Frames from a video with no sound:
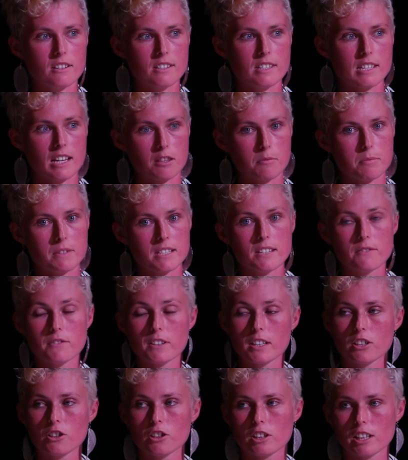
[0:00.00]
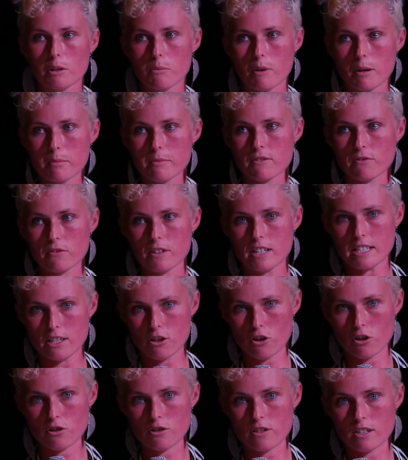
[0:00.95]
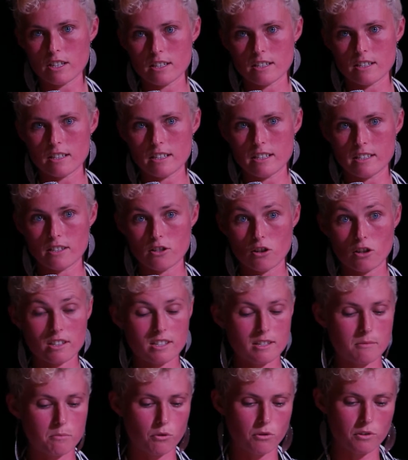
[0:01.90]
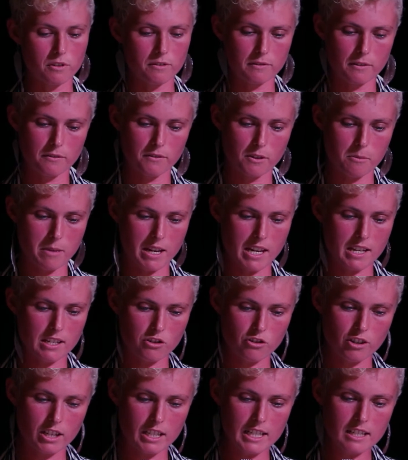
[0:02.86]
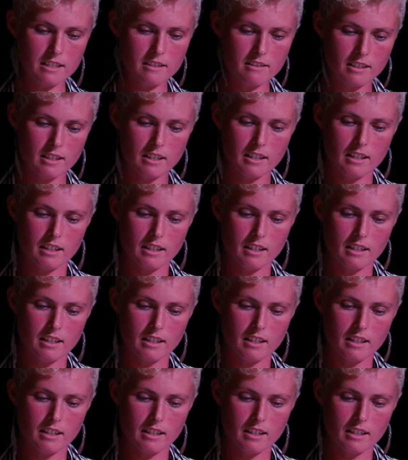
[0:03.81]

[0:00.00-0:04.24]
South Pacific nuclear weapon-free zone that is not supportive of the ban treaty.